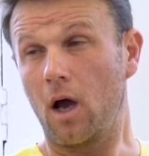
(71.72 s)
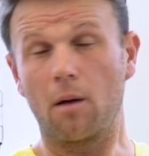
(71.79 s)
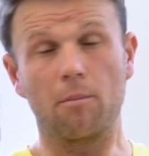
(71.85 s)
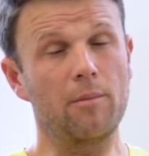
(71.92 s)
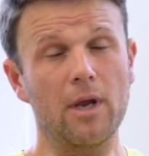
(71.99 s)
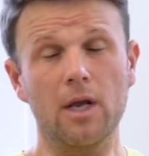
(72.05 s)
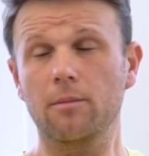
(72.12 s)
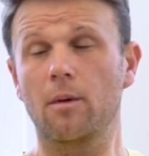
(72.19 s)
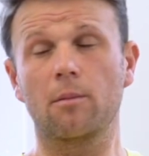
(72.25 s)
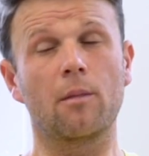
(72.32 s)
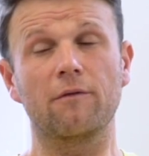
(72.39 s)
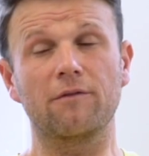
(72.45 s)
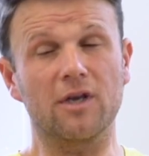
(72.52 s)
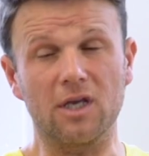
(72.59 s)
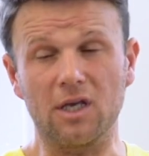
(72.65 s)

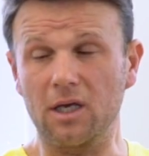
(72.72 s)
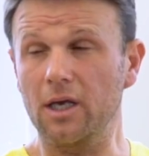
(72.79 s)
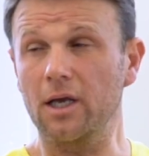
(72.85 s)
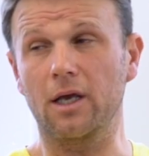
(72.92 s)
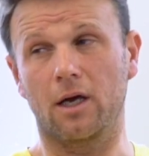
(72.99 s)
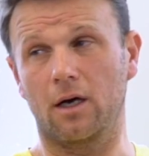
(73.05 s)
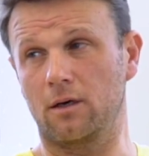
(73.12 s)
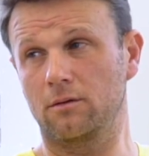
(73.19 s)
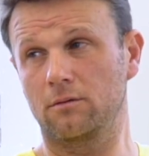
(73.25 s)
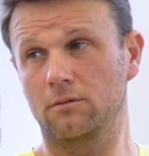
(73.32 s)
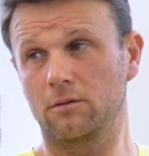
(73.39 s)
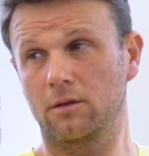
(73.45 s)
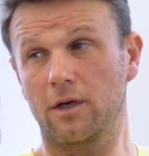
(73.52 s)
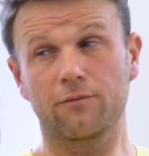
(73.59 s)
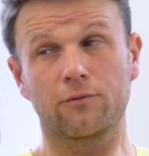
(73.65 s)
of a year,
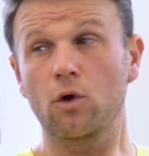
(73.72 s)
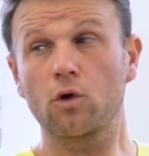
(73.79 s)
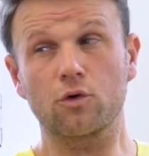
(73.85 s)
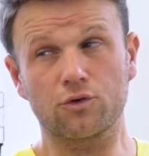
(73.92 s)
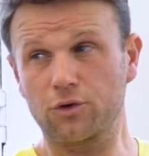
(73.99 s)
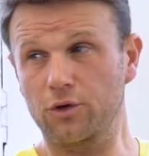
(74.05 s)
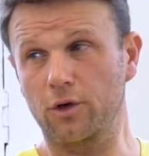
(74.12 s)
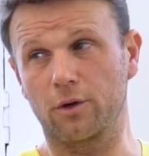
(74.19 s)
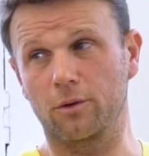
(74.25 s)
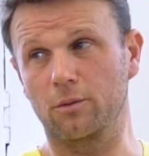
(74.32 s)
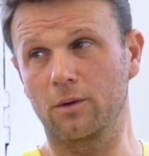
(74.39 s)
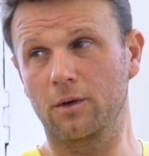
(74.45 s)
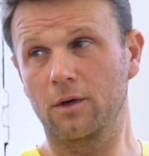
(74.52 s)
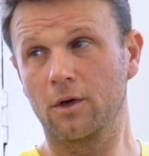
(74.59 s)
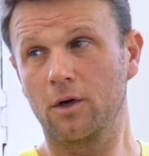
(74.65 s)
if not two,
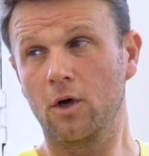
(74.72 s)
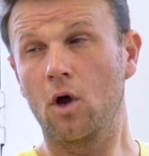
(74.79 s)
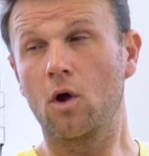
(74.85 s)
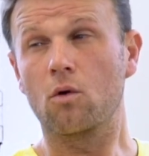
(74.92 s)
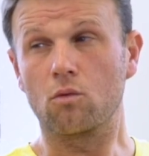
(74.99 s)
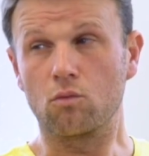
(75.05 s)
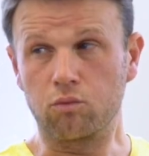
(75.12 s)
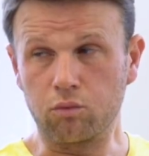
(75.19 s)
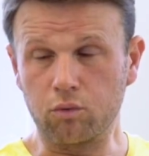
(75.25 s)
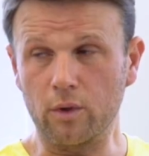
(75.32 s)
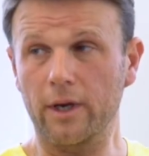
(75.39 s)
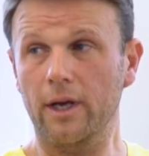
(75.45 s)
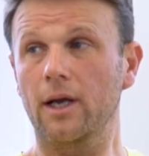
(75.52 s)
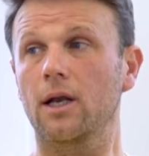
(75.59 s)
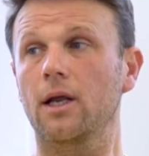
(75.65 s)

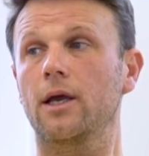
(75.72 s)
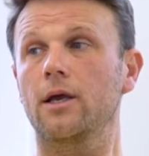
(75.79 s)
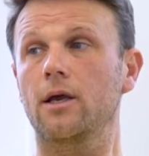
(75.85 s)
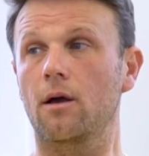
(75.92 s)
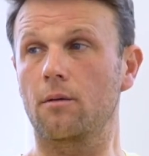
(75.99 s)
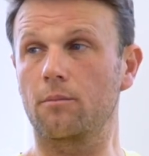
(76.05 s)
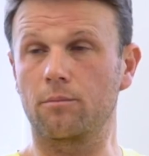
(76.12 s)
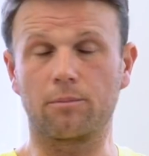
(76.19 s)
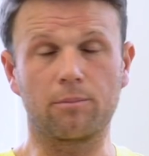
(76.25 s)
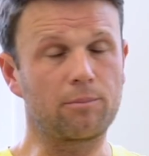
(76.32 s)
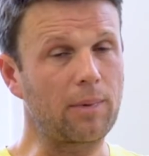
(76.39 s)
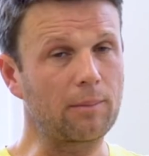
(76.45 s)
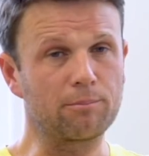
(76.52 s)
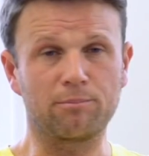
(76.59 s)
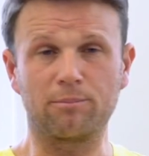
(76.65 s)
really,
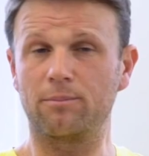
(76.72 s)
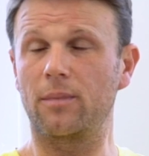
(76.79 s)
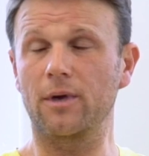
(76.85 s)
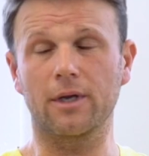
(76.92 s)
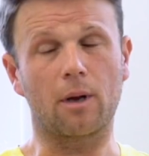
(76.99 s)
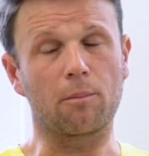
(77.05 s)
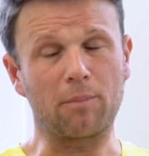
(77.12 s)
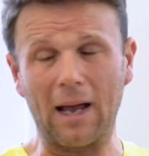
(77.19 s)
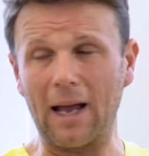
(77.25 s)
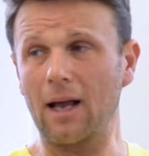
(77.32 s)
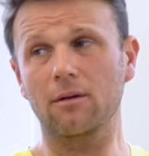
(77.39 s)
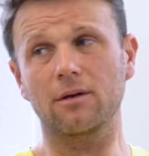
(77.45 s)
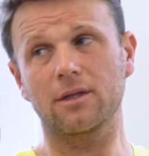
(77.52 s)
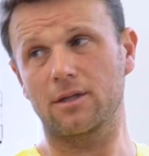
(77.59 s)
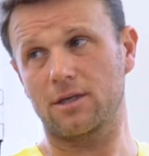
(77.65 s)
you know,
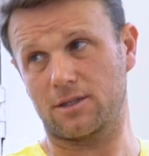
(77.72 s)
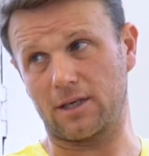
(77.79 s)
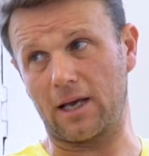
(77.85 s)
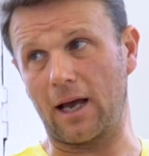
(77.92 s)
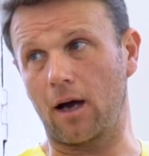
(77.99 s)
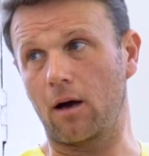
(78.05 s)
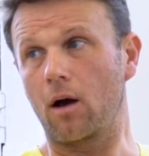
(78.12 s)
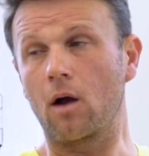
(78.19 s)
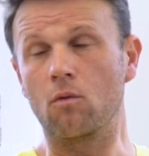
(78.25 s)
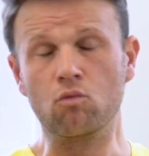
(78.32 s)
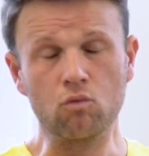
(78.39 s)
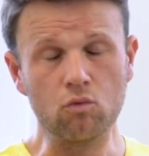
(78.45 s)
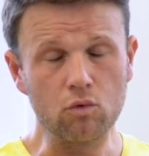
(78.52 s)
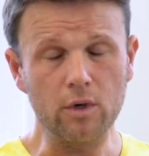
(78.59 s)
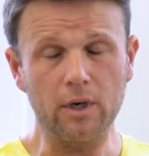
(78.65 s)
pounding this out
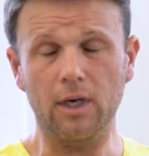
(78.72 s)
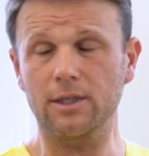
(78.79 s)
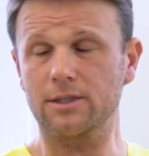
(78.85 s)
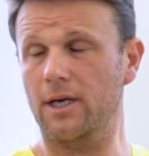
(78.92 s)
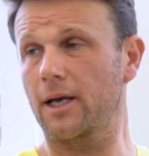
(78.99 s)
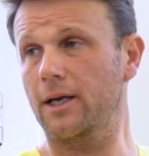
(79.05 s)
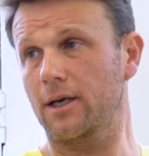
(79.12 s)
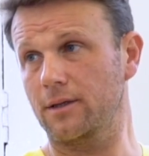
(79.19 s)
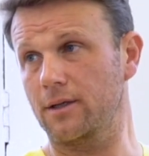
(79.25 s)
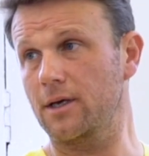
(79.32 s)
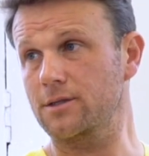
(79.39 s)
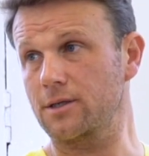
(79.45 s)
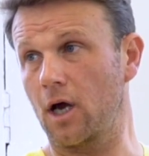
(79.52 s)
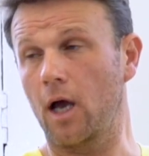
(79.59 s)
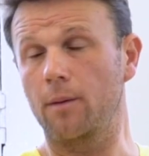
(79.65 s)
and really taking
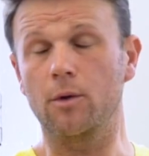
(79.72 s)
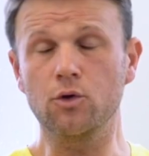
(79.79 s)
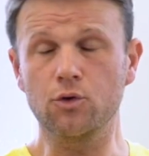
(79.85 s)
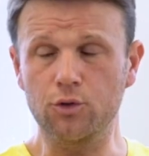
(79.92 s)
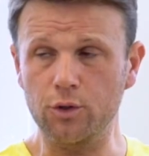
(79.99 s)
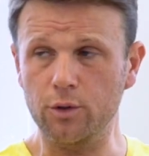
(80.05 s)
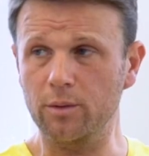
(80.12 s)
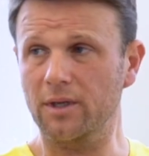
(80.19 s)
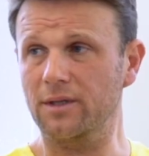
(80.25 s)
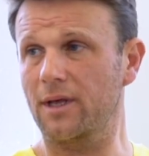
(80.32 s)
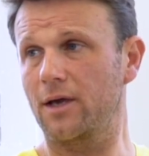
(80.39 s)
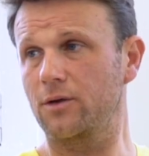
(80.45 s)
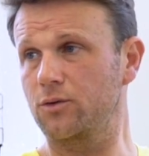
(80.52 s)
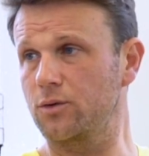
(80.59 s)
their time and doing their